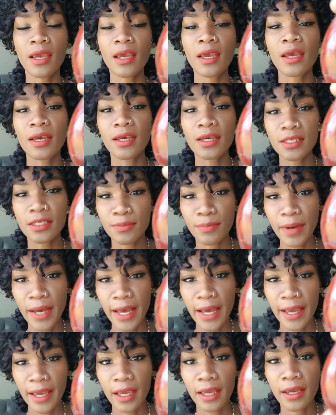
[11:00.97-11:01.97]
is
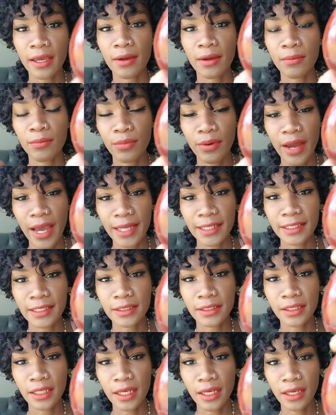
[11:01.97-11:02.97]
by
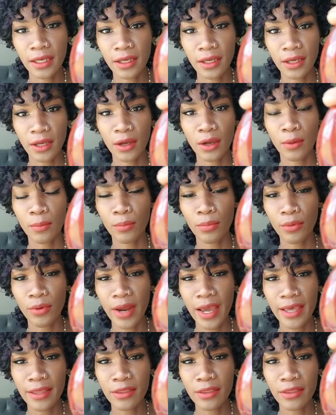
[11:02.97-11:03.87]
practicing breath